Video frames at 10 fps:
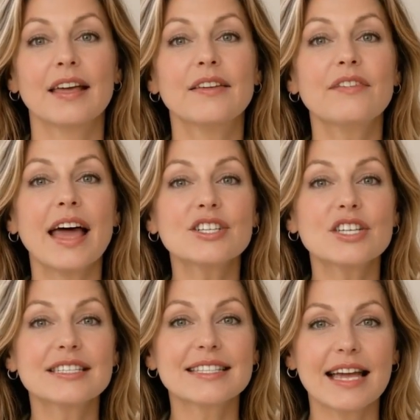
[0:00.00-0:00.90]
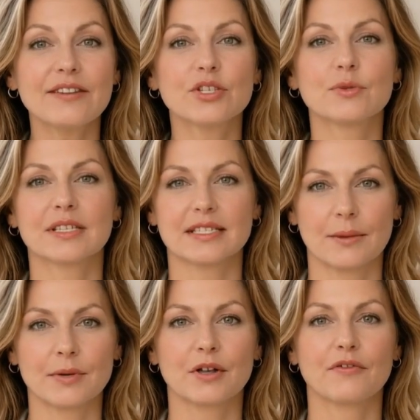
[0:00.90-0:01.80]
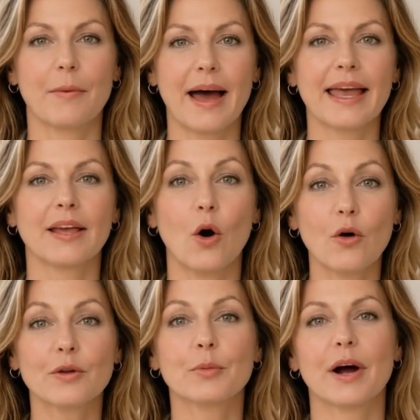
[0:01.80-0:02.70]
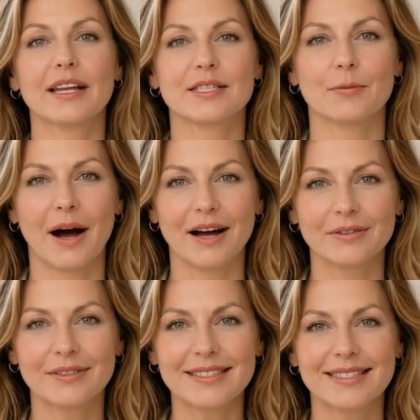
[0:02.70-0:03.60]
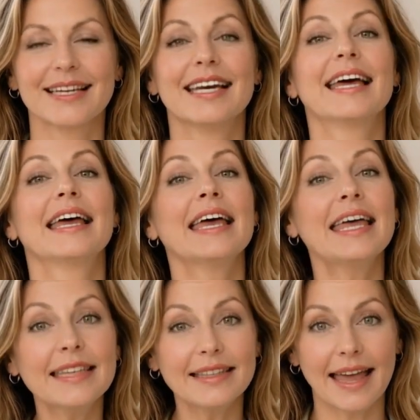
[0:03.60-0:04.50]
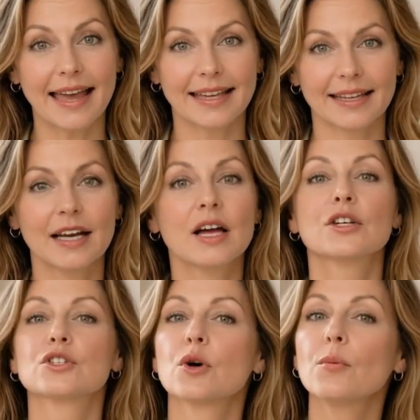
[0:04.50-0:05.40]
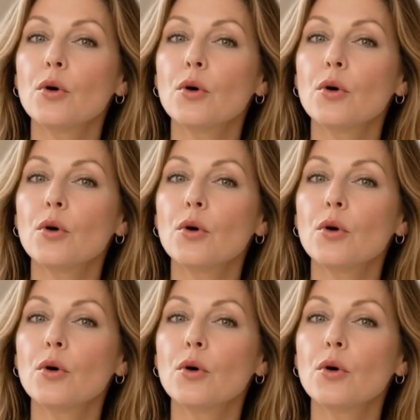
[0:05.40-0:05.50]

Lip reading: If that just saved you a summer of buying overpriced bottles, hit like, so